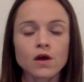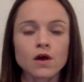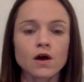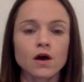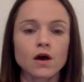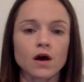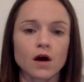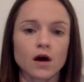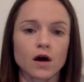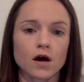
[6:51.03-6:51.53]

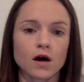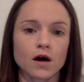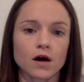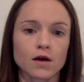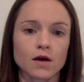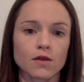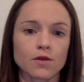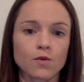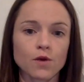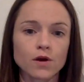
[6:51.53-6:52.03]

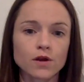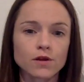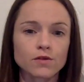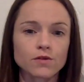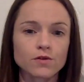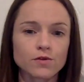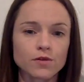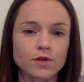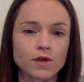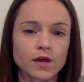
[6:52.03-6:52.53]
The one
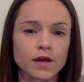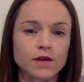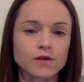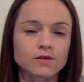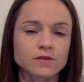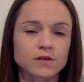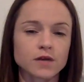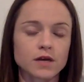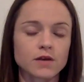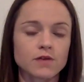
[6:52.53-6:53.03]
other thing
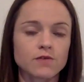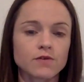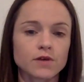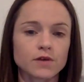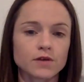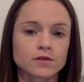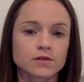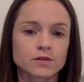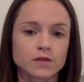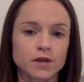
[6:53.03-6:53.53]
outside of
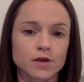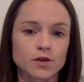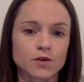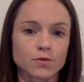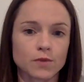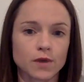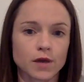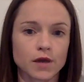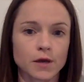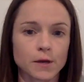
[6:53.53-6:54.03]
us that you
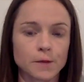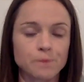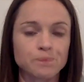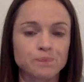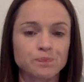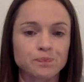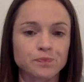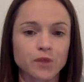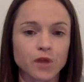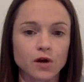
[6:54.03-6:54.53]
may
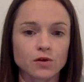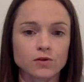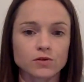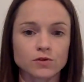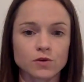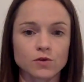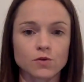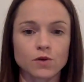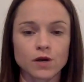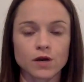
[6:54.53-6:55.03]

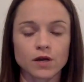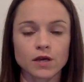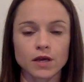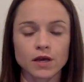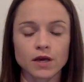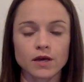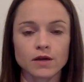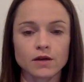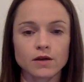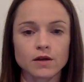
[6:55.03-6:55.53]
also want to
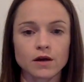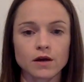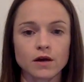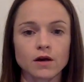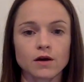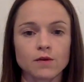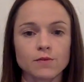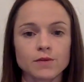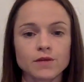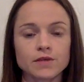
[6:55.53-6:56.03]
get
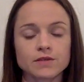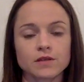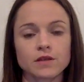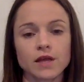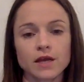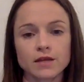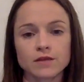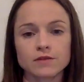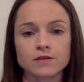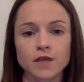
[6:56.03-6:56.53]
is a
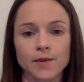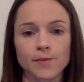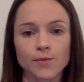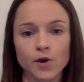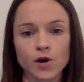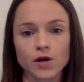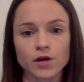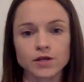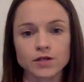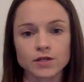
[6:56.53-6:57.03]
landscape
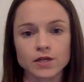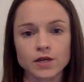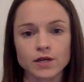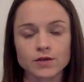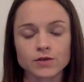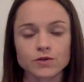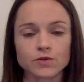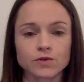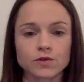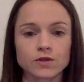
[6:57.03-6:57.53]

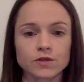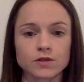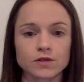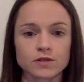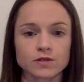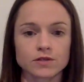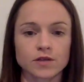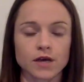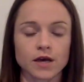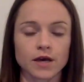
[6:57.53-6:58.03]
architect who can
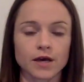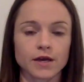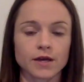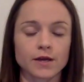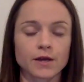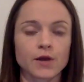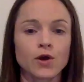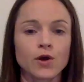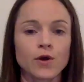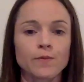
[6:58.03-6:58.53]

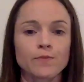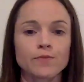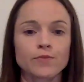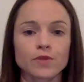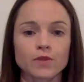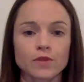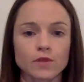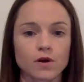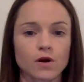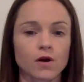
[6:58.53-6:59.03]
design
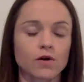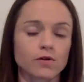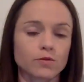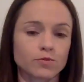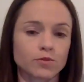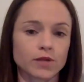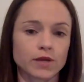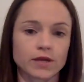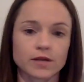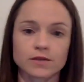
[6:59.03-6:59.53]
all the
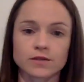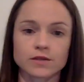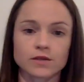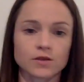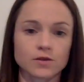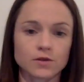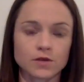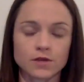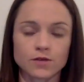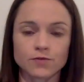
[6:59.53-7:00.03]
plants that
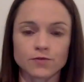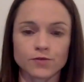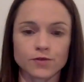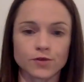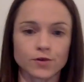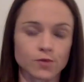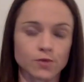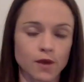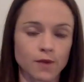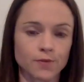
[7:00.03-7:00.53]
you need for your
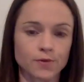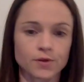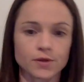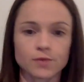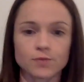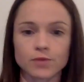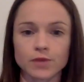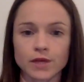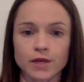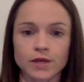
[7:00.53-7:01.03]
property,
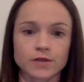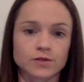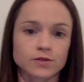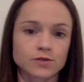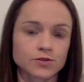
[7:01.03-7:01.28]
plants,